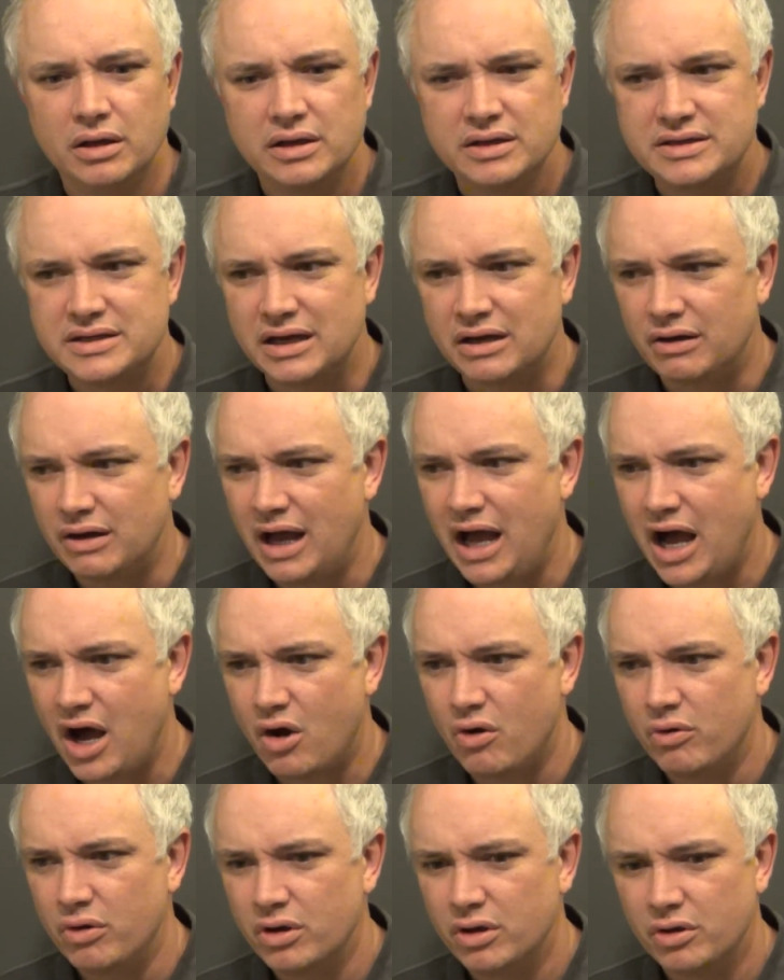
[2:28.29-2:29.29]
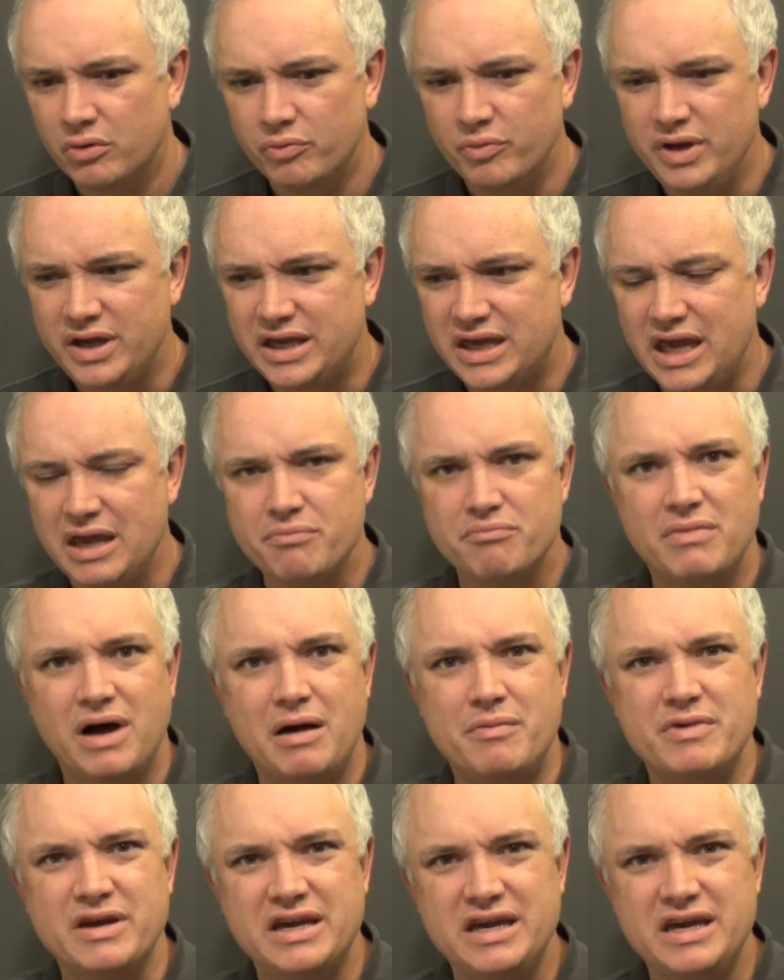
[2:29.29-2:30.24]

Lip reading: Tell how we keep Mama